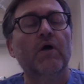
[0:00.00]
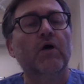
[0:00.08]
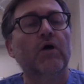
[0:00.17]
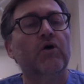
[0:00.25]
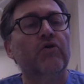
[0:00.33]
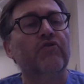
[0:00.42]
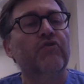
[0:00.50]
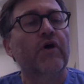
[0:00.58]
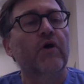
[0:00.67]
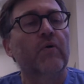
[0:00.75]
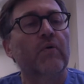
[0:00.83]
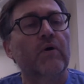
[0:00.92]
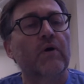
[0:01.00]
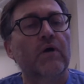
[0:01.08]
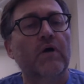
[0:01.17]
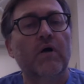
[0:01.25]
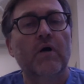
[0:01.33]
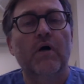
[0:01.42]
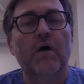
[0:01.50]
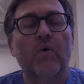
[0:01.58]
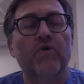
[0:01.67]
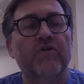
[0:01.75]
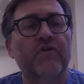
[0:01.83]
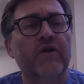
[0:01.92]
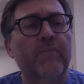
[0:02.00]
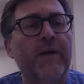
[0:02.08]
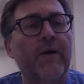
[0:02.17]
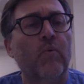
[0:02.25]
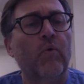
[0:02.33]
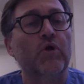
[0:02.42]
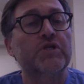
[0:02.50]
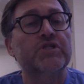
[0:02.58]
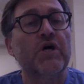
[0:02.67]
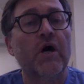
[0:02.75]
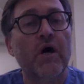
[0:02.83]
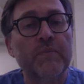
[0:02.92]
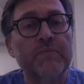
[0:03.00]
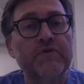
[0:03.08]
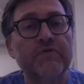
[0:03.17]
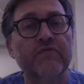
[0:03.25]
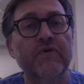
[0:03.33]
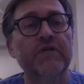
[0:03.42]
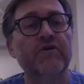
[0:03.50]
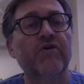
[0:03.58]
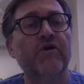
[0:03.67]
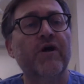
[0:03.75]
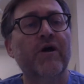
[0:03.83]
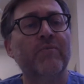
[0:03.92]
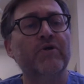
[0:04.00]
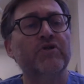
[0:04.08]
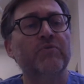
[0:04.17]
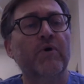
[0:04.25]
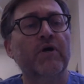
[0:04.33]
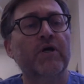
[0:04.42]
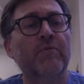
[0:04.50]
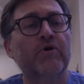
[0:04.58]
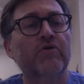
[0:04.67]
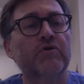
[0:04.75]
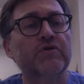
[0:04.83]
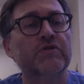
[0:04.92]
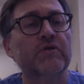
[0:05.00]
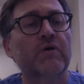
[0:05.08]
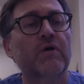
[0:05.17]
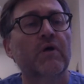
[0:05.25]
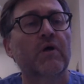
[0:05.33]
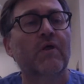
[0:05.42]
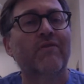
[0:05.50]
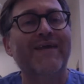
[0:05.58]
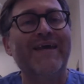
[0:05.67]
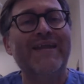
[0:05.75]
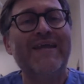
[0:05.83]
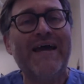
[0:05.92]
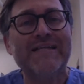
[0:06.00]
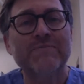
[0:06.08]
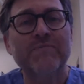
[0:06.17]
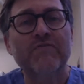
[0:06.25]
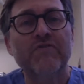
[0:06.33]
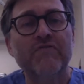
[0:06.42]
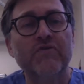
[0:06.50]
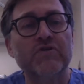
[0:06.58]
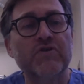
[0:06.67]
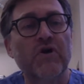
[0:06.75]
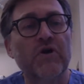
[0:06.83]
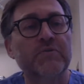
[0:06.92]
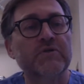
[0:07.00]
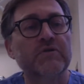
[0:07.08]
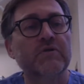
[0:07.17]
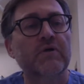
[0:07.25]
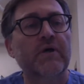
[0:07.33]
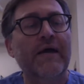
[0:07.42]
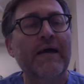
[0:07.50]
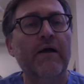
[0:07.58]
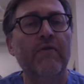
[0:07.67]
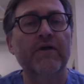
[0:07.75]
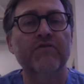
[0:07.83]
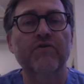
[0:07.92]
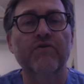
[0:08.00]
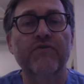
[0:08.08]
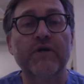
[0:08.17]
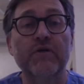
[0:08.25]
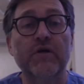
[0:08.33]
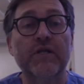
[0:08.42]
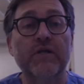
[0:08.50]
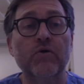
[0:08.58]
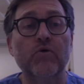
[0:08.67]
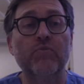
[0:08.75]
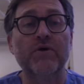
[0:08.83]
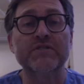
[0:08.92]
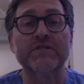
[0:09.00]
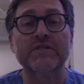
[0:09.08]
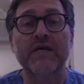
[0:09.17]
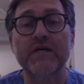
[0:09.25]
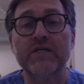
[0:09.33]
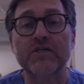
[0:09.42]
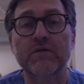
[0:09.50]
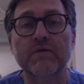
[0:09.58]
So, when you think about what types of intracranial hemorrhage you might come across, the anatomy of different types, how that's going to affect your clinical presentation,